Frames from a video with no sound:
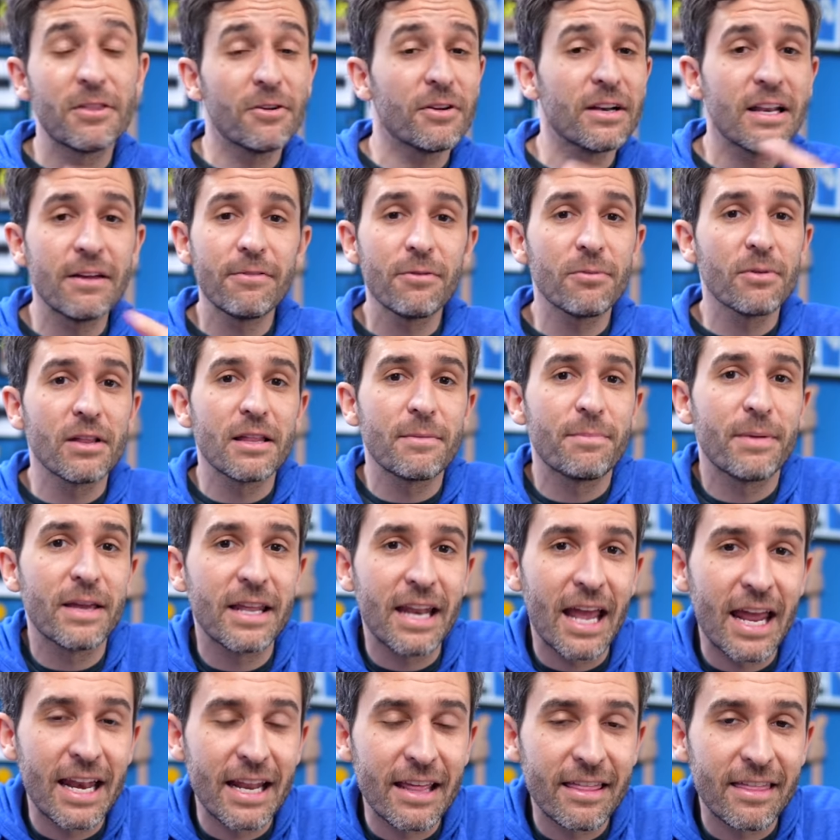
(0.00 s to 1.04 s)
there had never really been
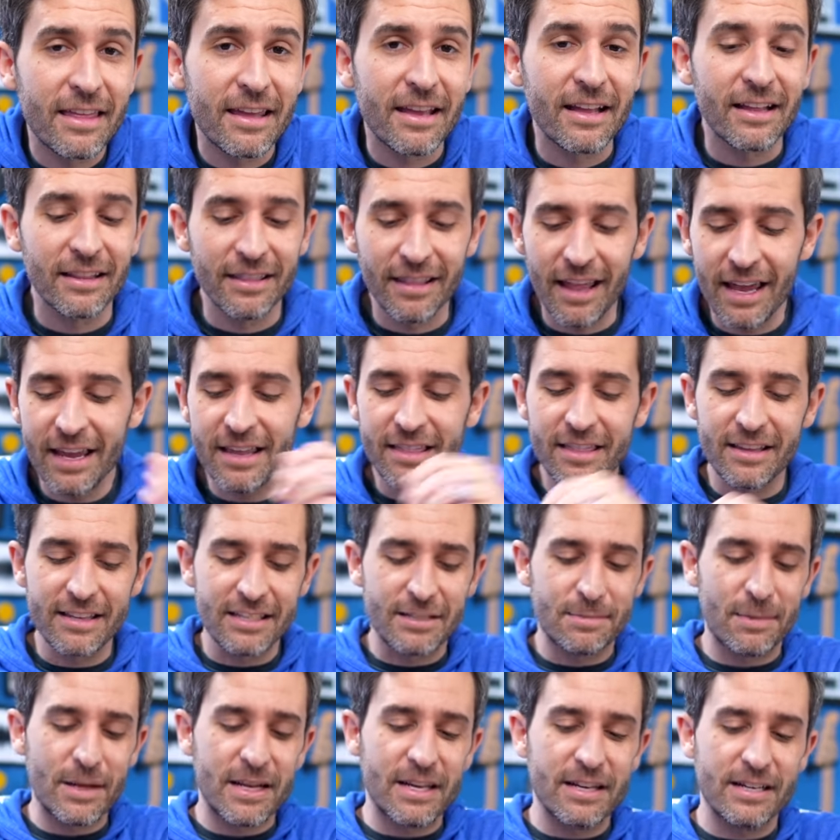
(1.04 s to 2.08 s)
anything like
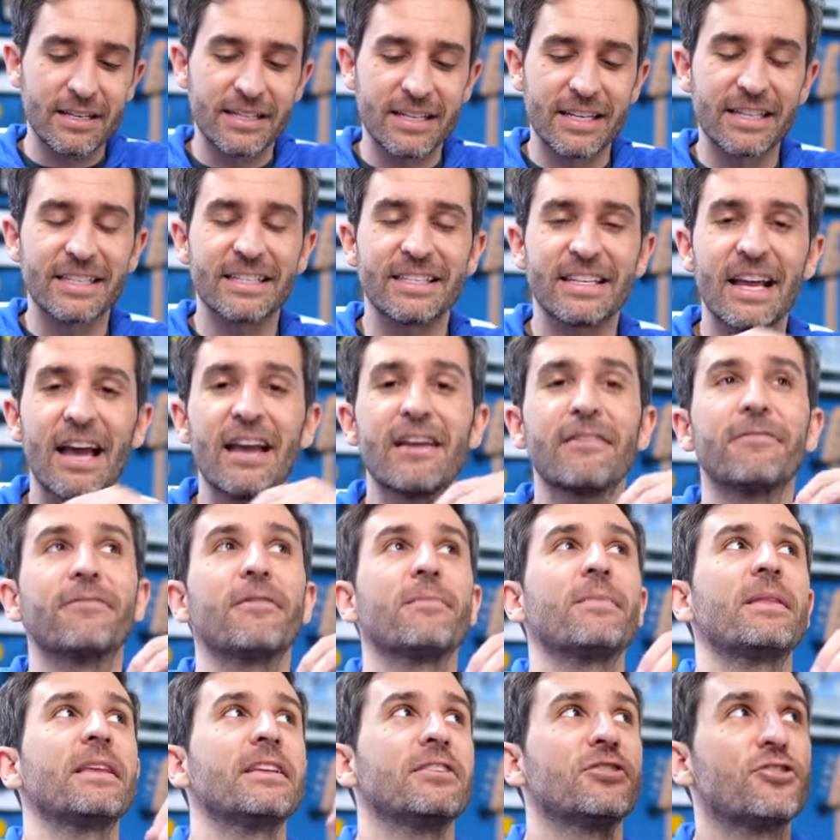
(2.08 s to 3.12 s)
this because aside
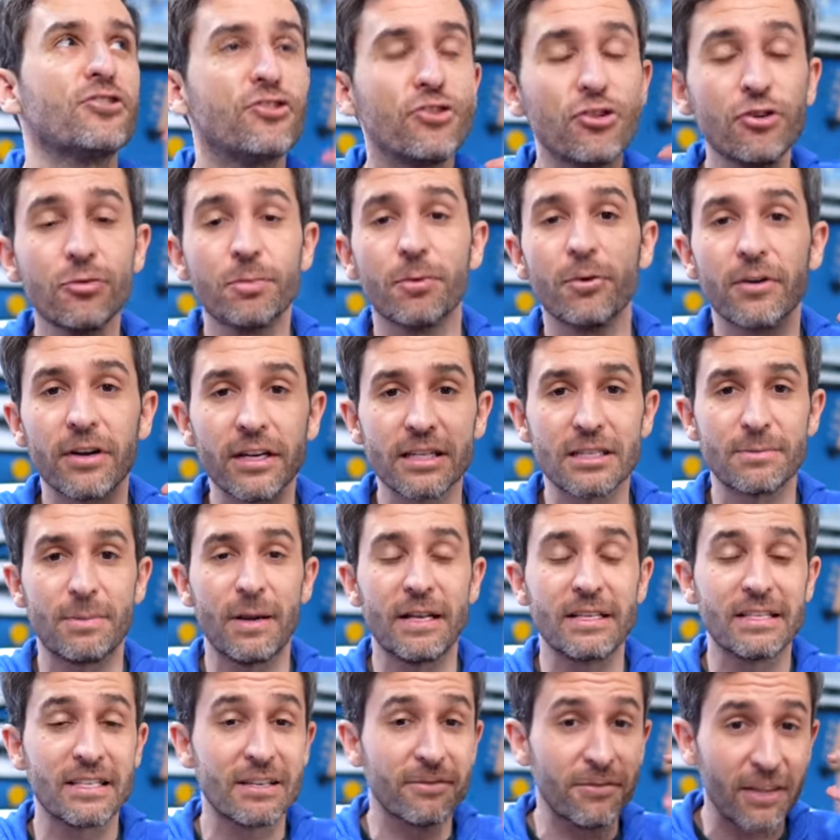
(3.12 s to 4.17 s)
from these super
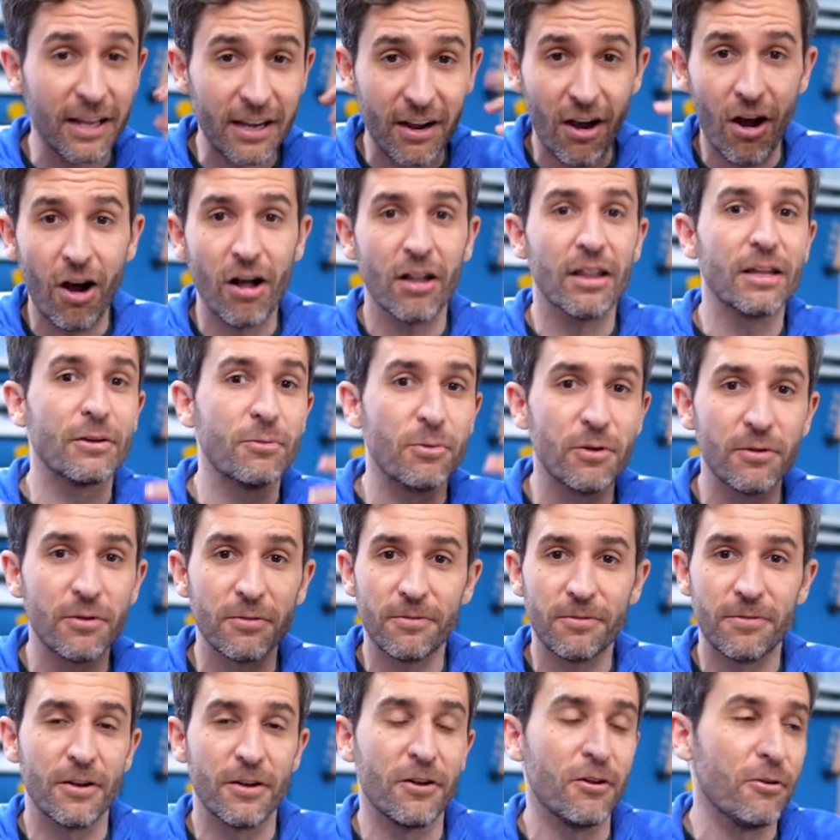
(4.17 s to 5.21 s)
expensive like Hollywood
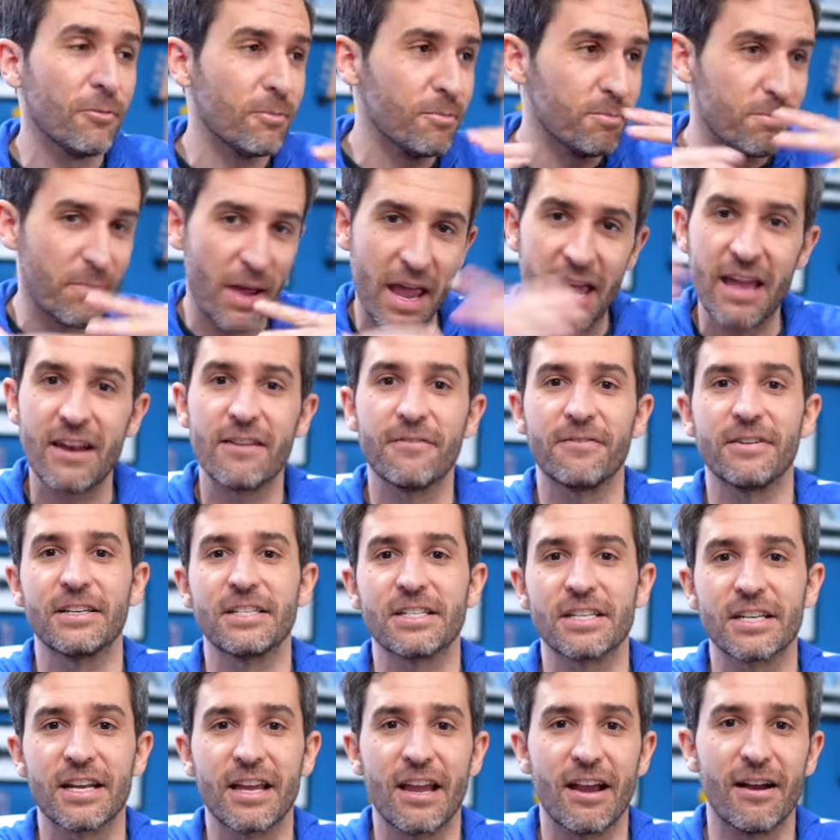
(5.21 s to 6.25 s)
film
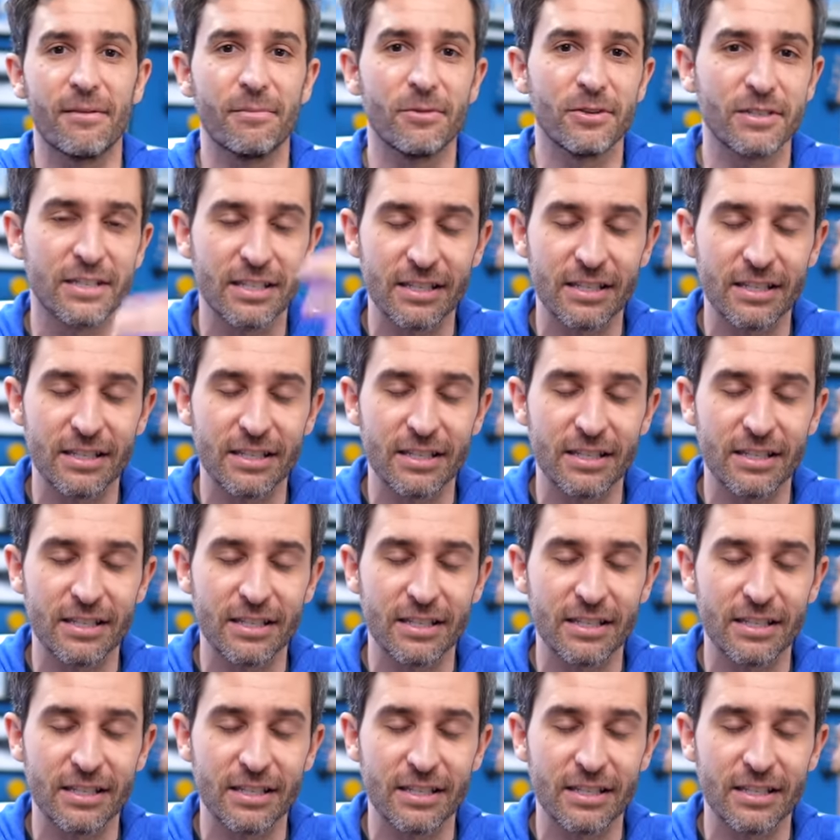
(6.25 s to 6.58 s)
Panavision cameras